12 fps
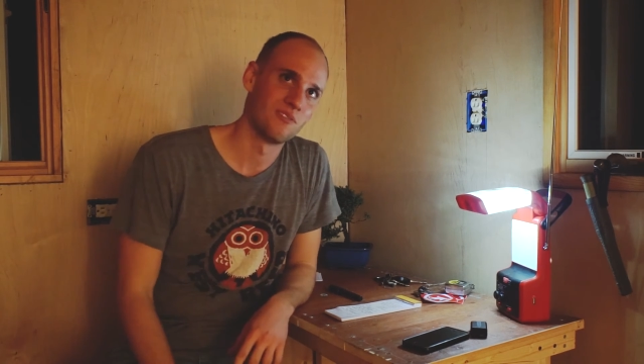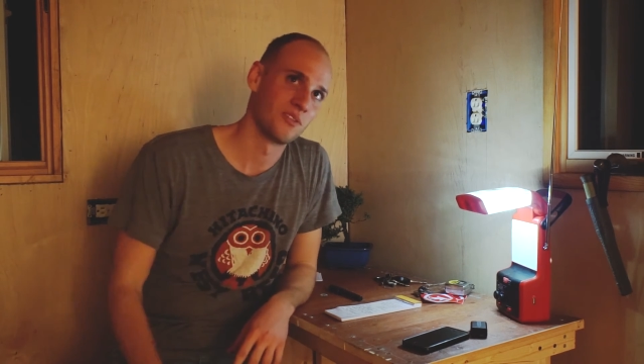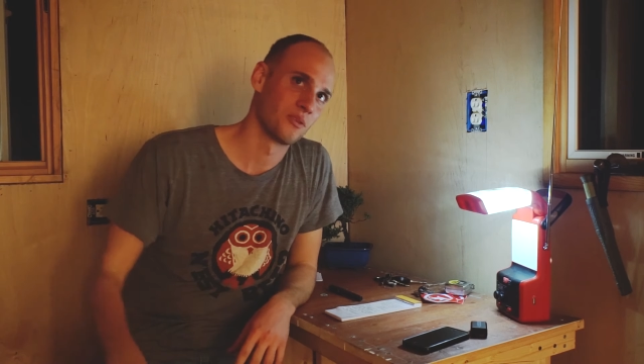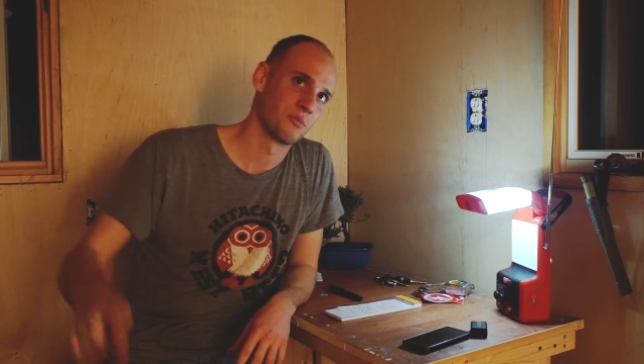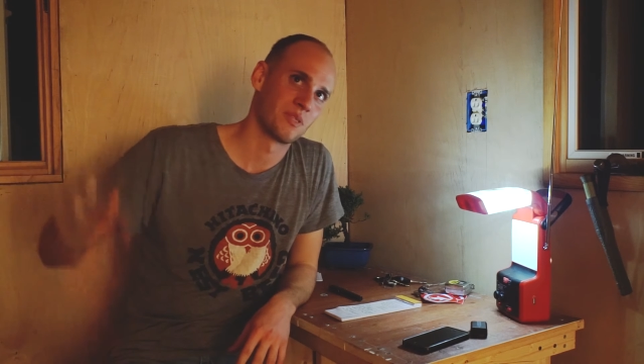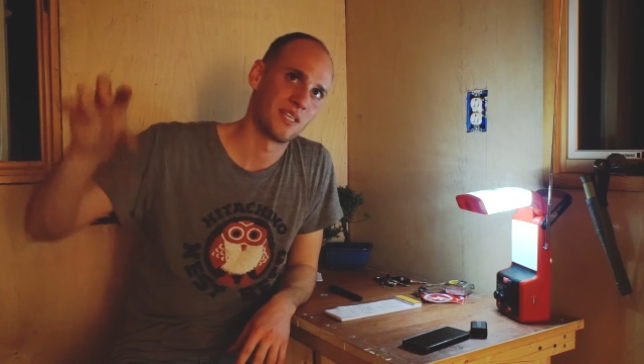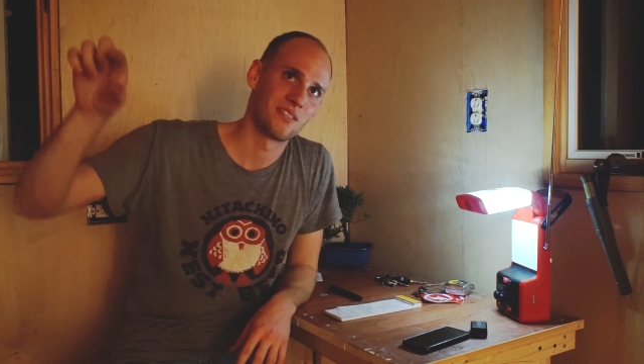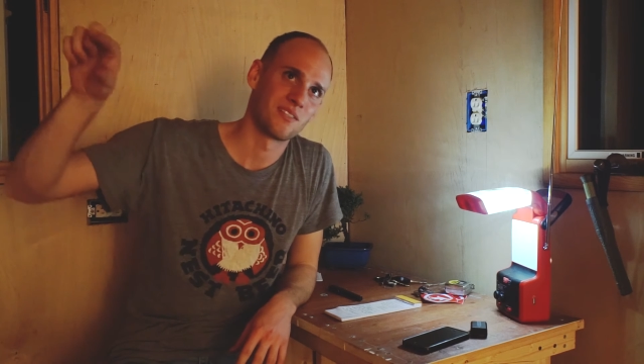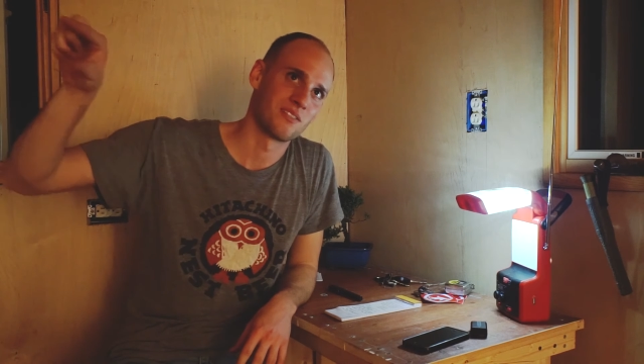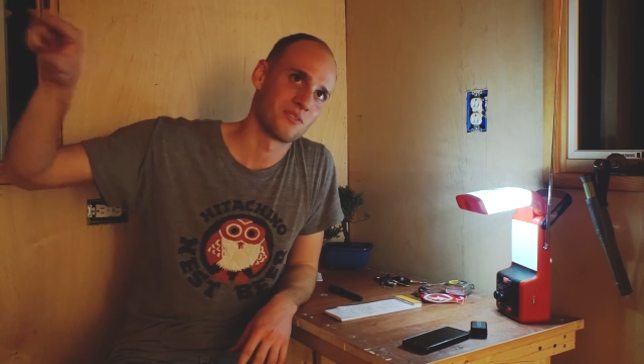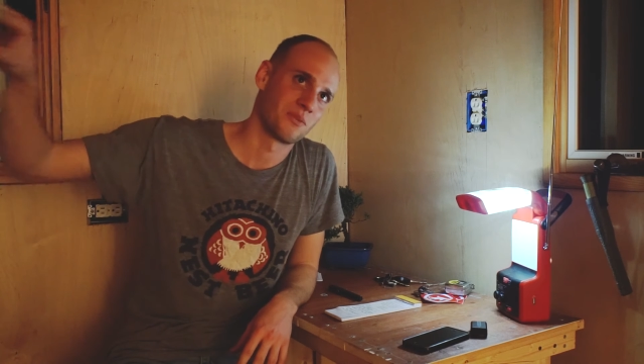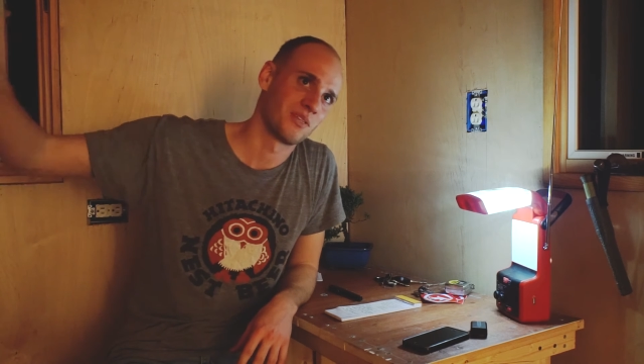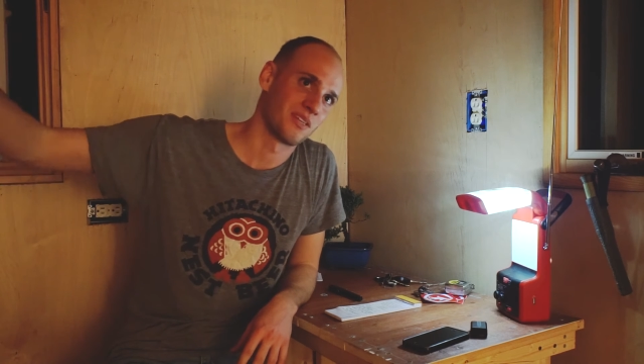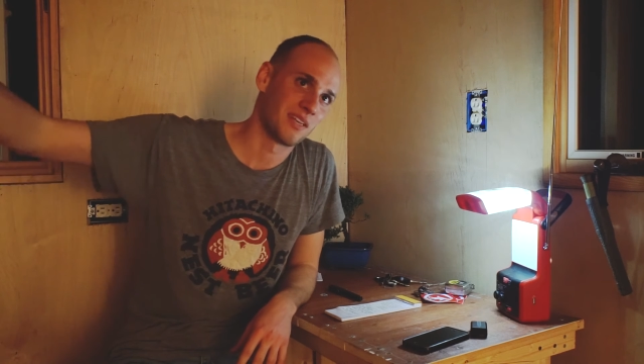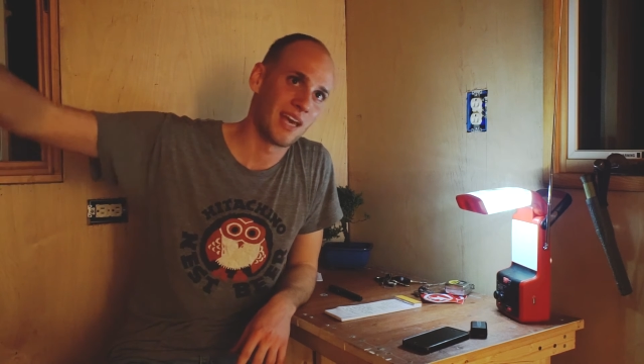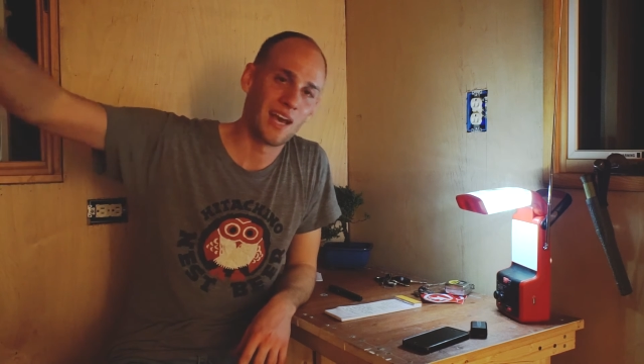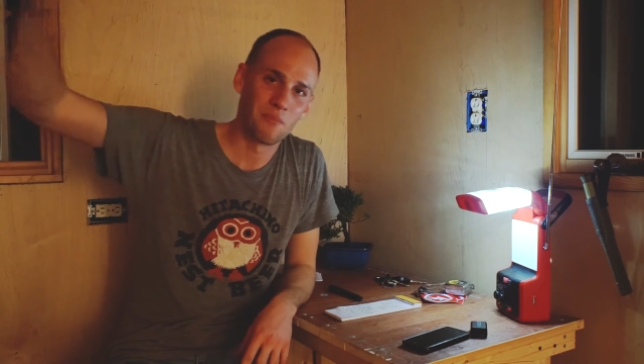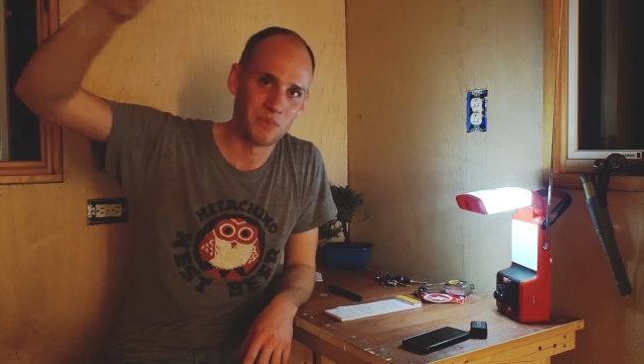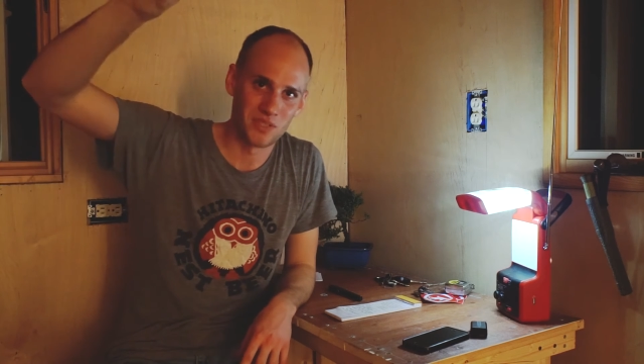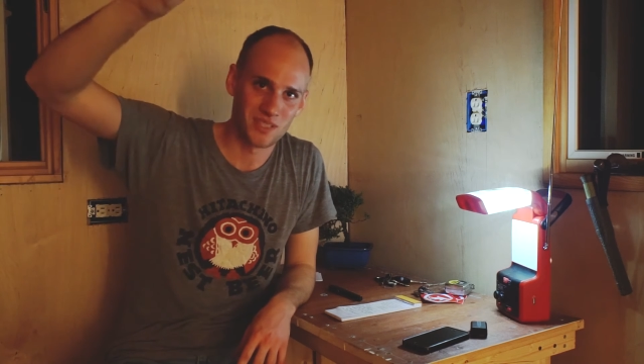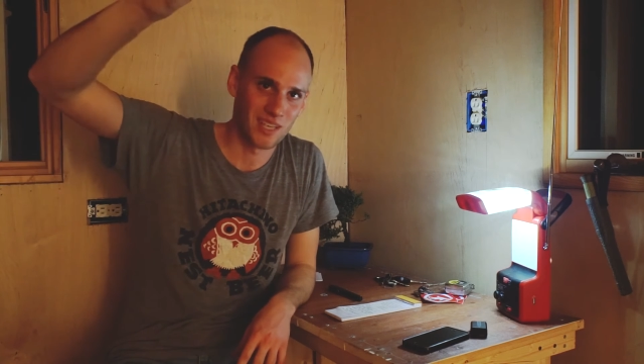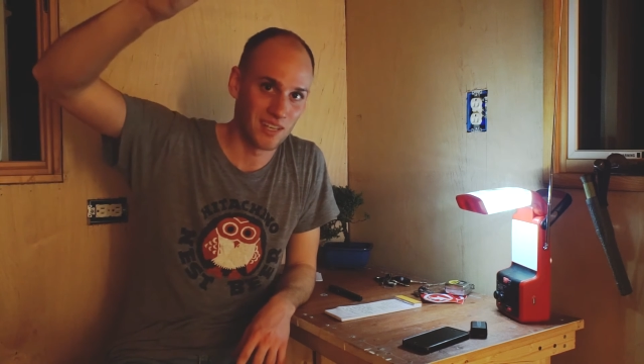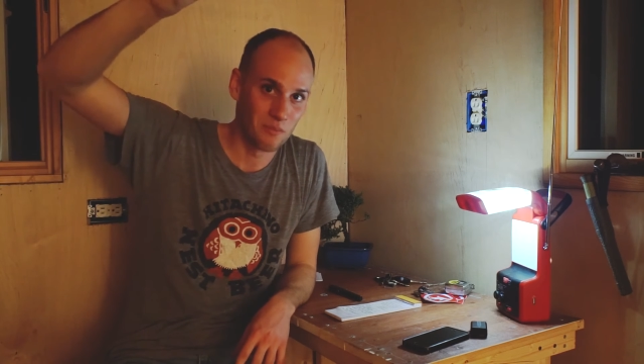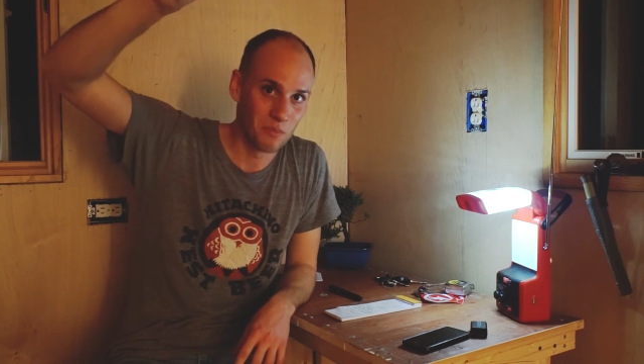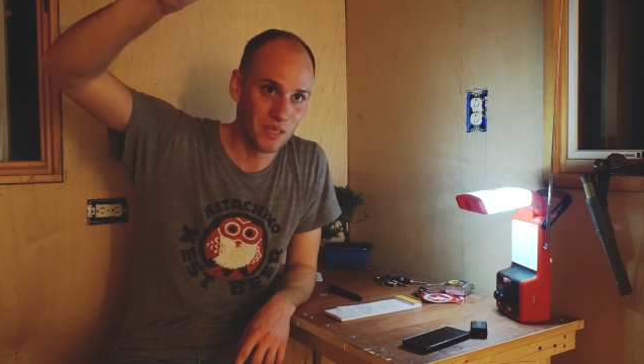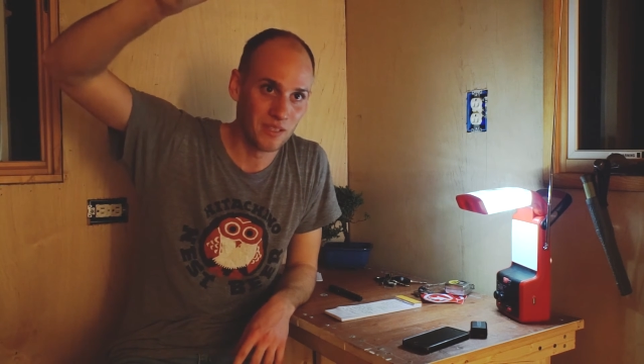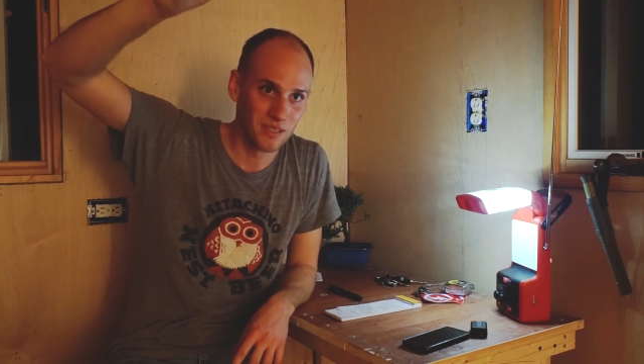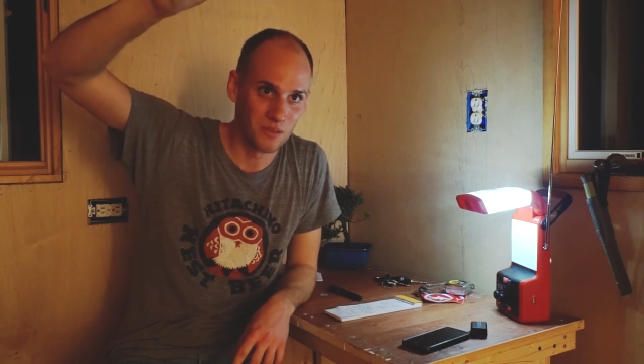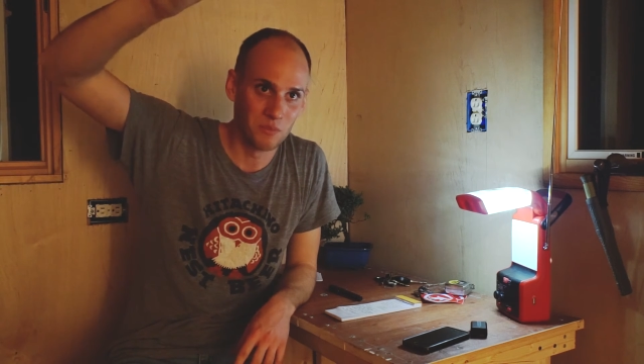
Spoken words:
little places where the gap is kind of big,